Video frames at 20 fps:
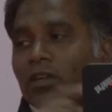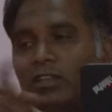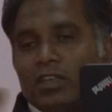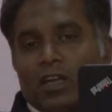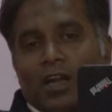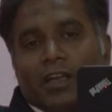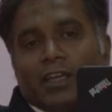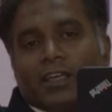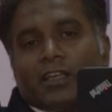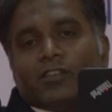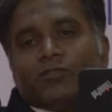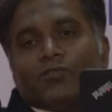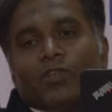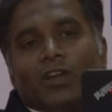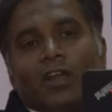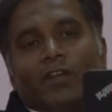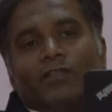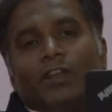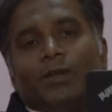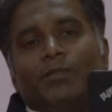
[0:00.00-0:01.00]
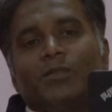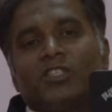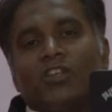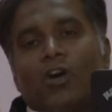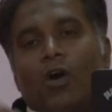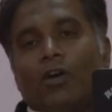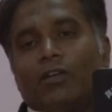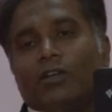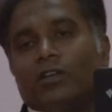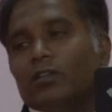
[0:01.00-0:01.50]
Yeah, it is, one of them is
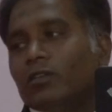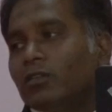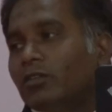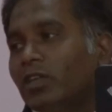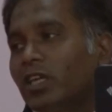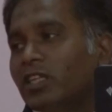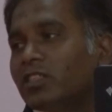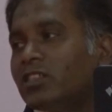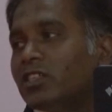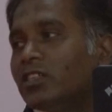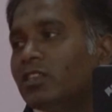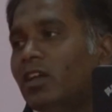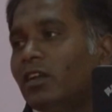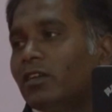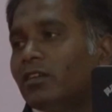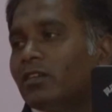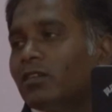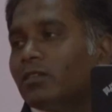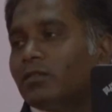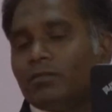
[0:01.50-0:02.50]
on, you can see that.